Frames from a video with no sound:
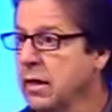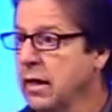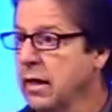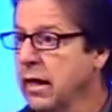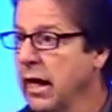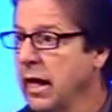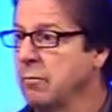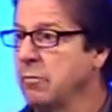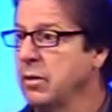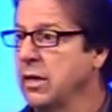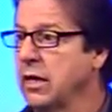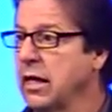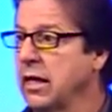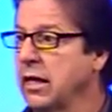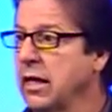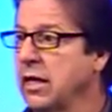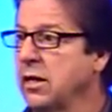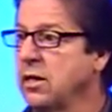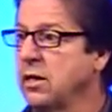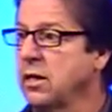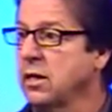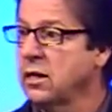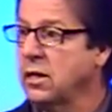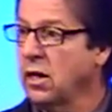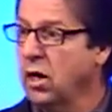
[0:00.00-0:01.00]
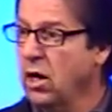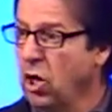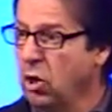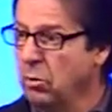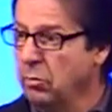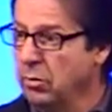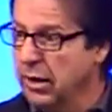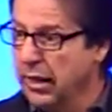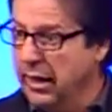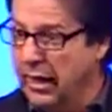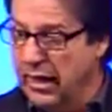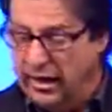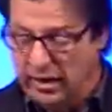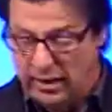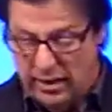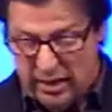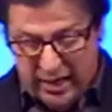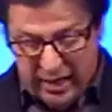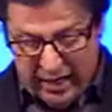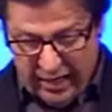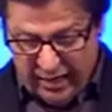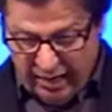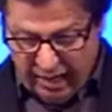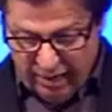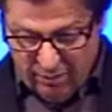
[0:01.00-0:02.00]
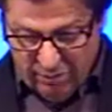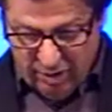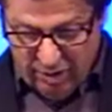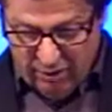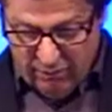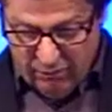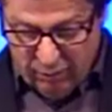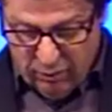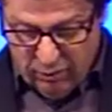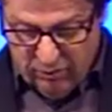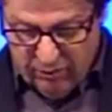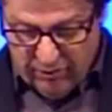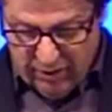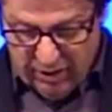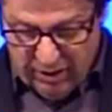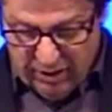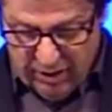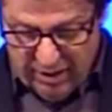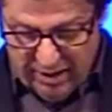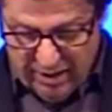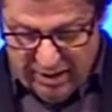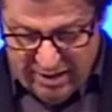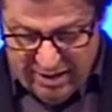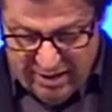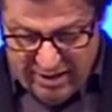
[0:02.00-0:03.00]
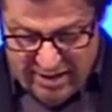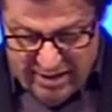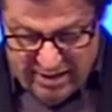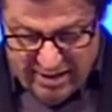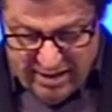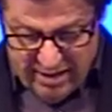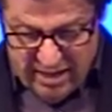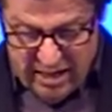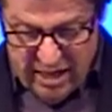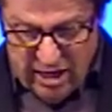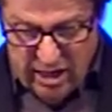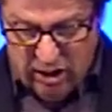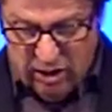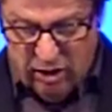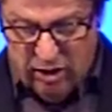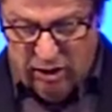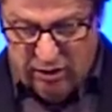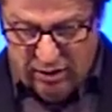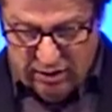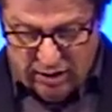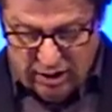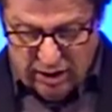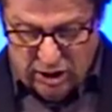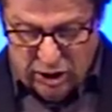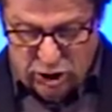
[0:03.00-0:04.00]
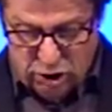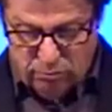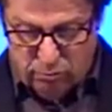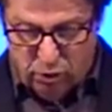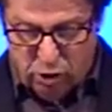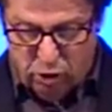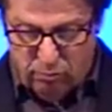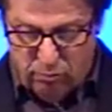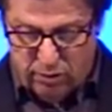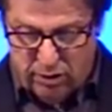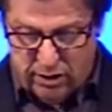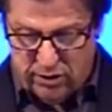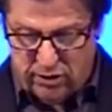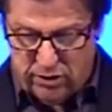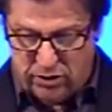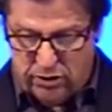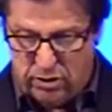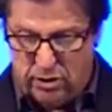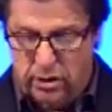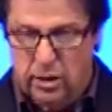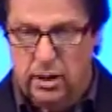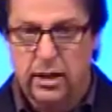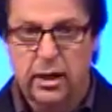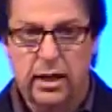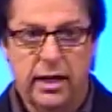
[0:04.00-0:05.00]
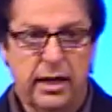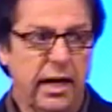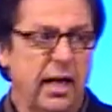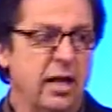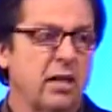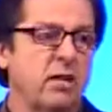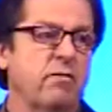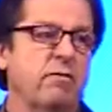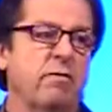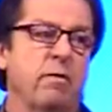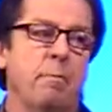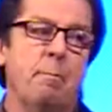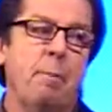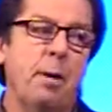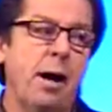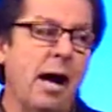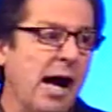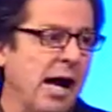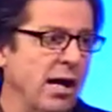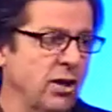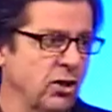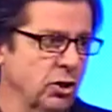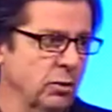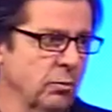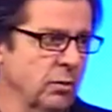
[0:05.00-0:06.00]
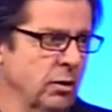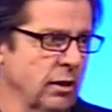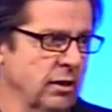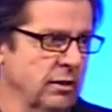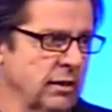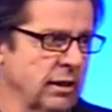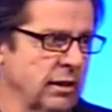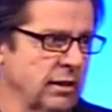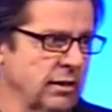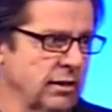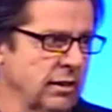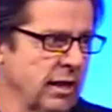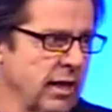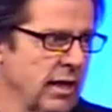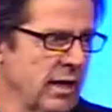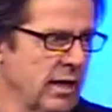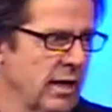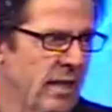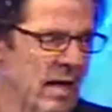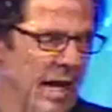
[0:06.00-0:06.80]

and beginning to culminate, and I believe we're very near these moments. It's possible, as I say,